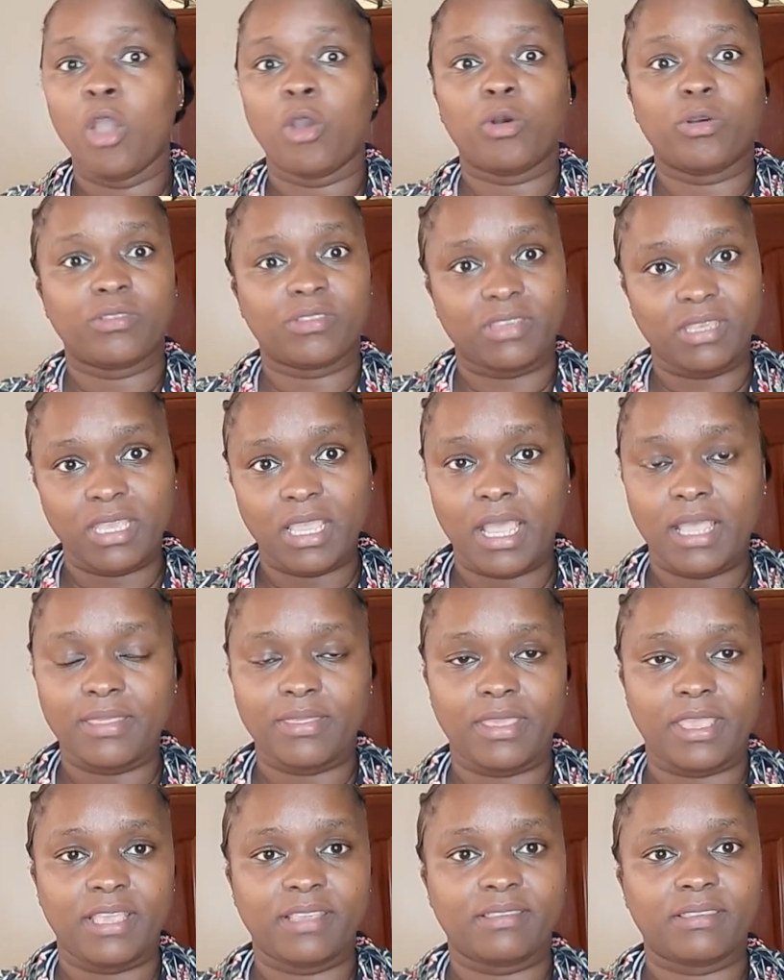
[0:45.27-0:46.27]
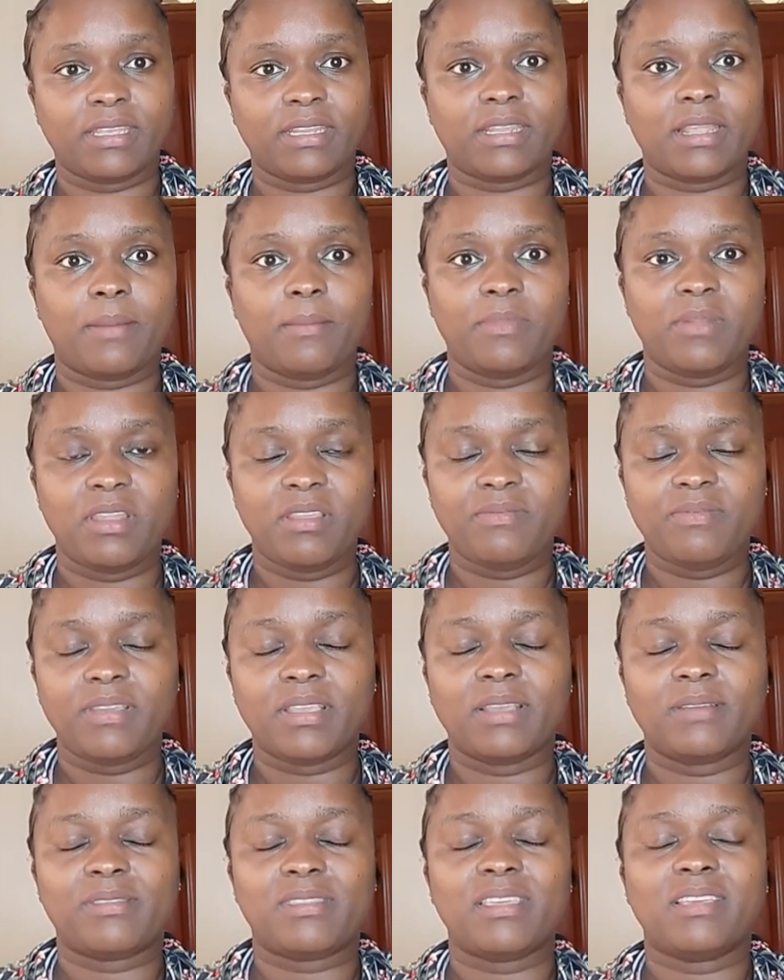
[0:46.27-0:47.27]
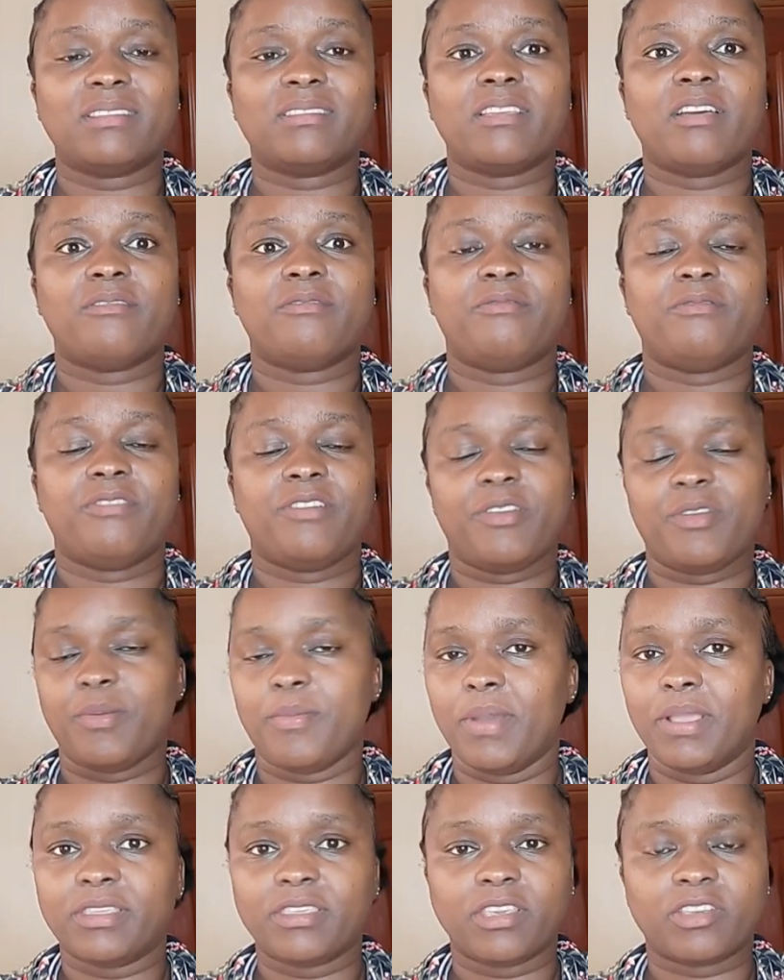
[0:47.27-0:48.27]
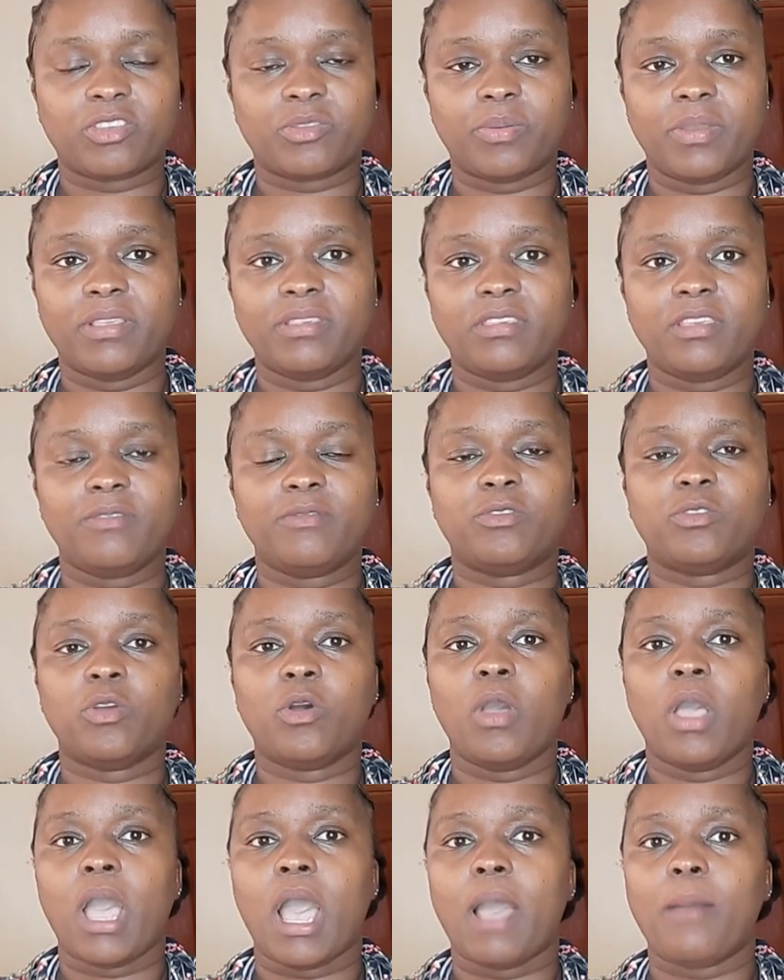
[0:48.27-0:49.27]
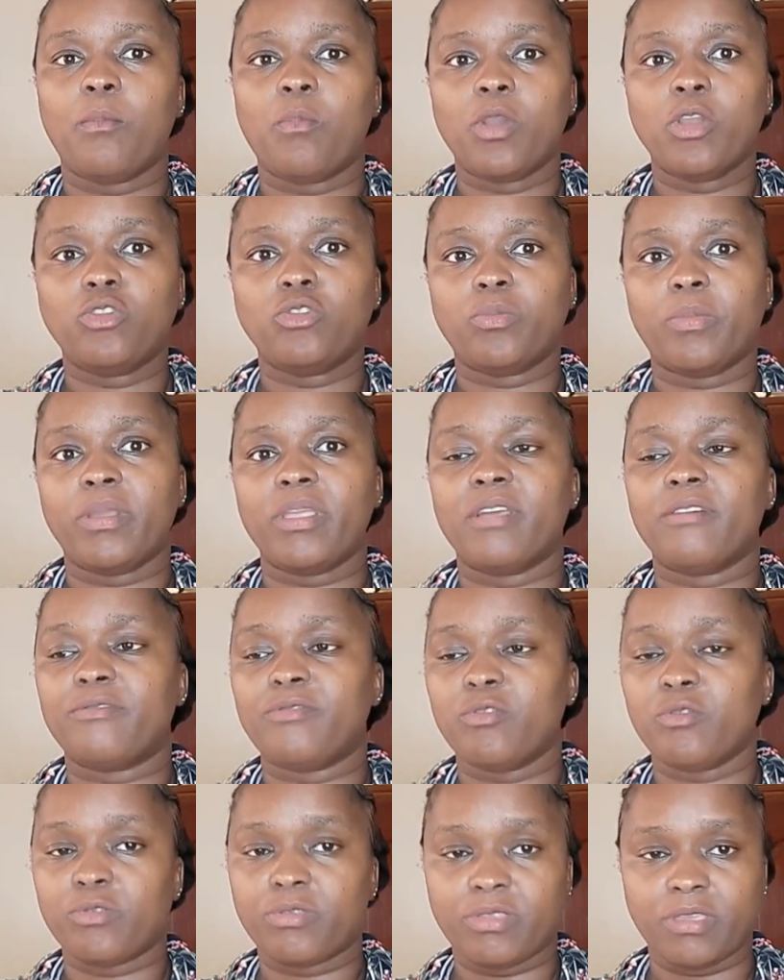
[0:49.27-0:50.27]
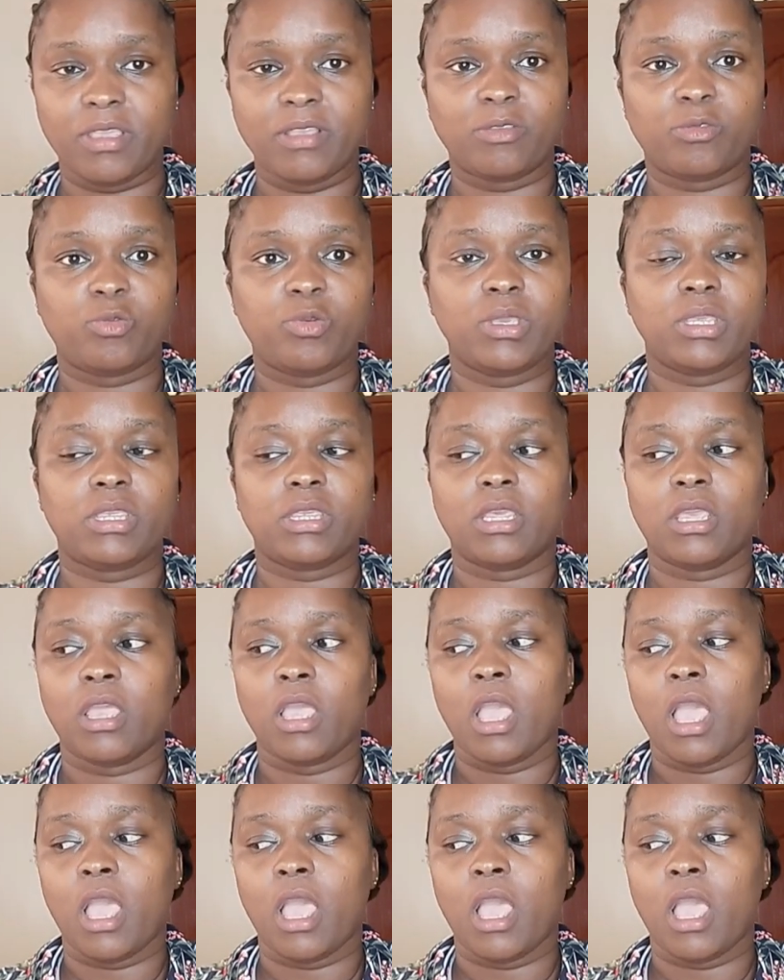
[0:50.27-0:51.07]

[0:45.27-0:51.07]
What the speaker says: Because here at the estate I'm living, things are very much expensive. So I'm going to buy a few things which